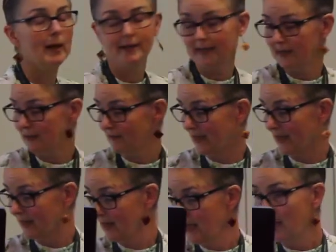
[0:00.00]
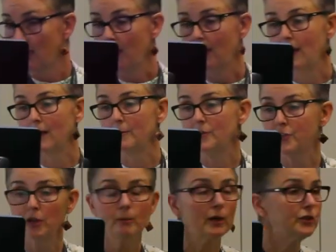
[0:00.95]
by the end of it. Um,
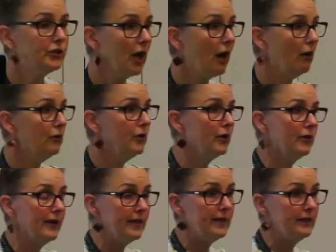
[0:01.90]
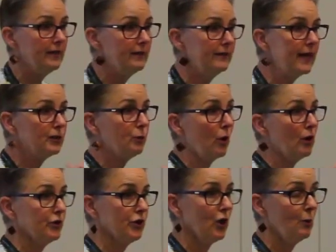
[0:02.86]
so much so that the next
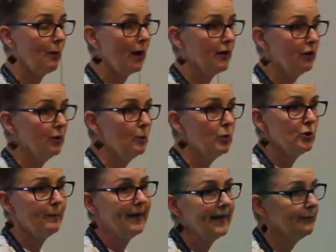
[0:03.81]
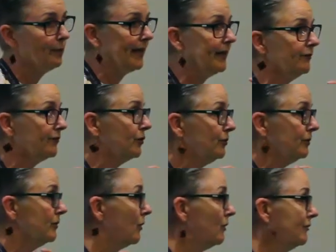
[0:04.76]
workshop, I got them all to bring in, bring in fruit
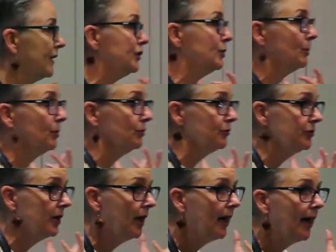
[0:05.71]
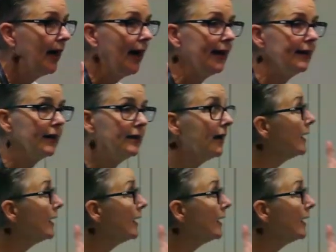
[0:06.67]
or vegetables, and, I,